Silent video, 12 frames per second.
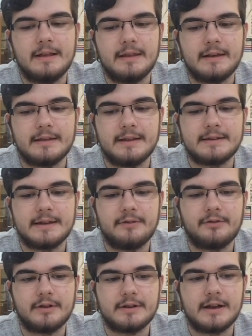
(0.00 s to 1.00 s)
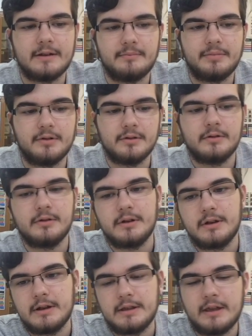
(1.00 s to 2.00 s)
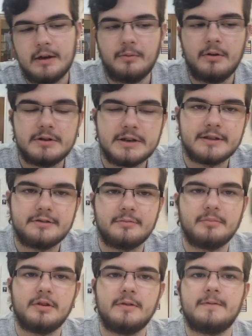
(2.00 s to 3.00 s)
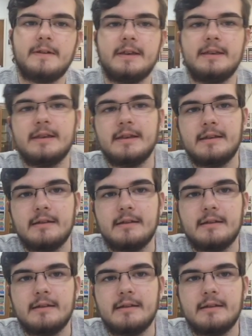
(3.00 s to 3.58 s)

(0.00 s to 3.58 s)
Like, let's say, for example, they're watching the movie